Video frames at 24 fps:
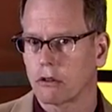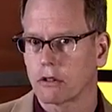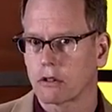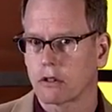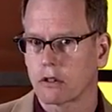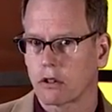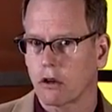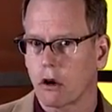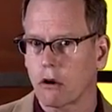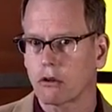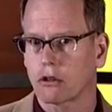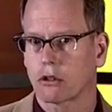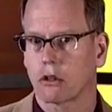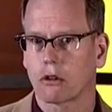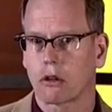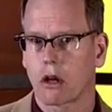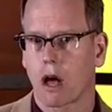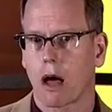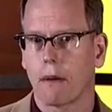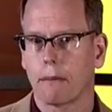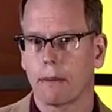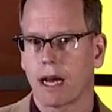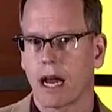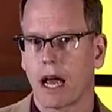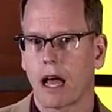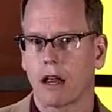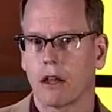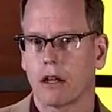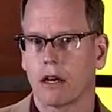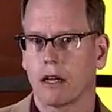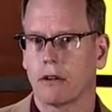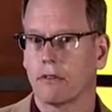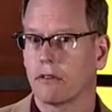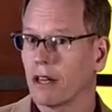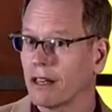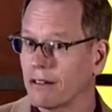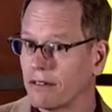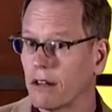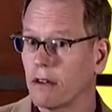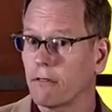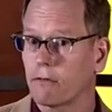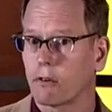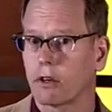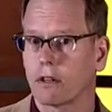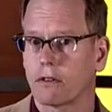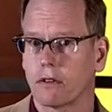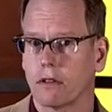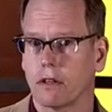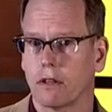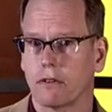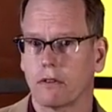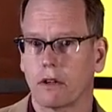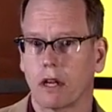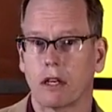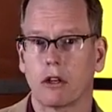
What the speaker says: and social commonalities and differences